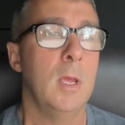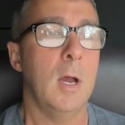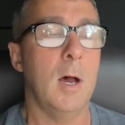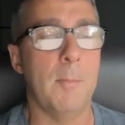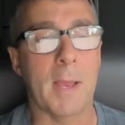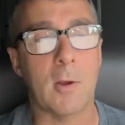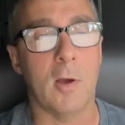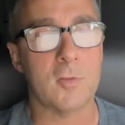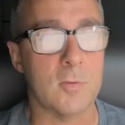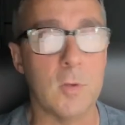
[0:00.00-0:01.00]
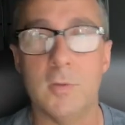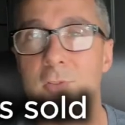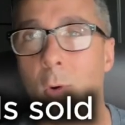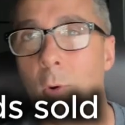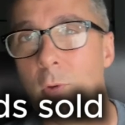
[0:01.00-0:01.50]
My cost of goods
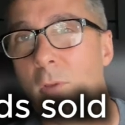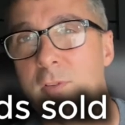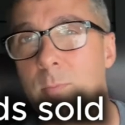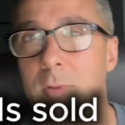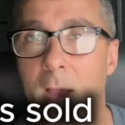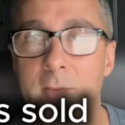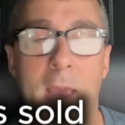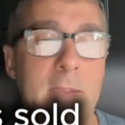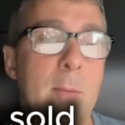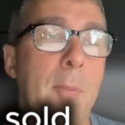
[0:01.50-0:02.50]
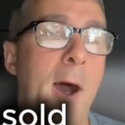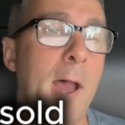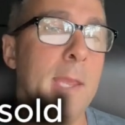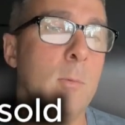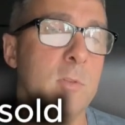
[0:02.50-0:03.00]
sold, all the supplies I had to
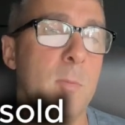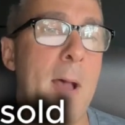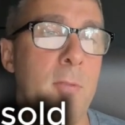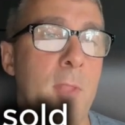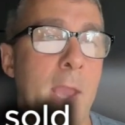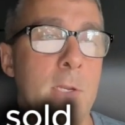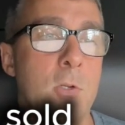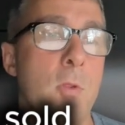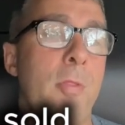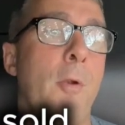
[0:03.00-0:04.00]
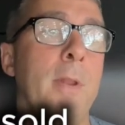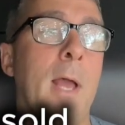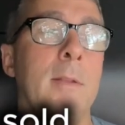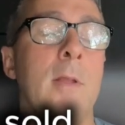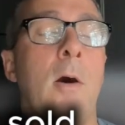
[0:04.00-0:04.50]
buy, was about
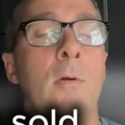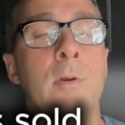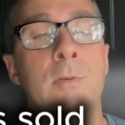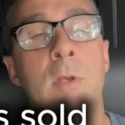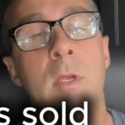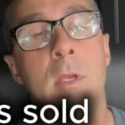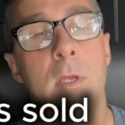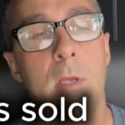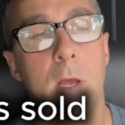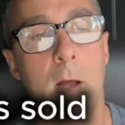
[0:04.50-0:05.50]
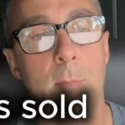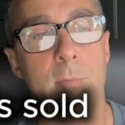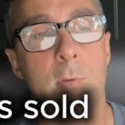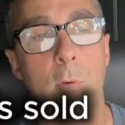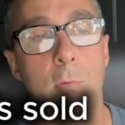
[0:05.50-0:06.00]
$939.
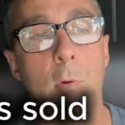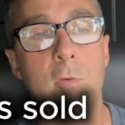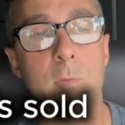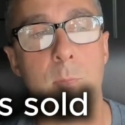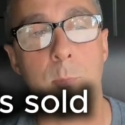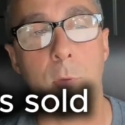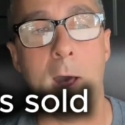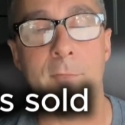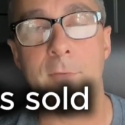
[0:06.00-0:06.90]
So gross profit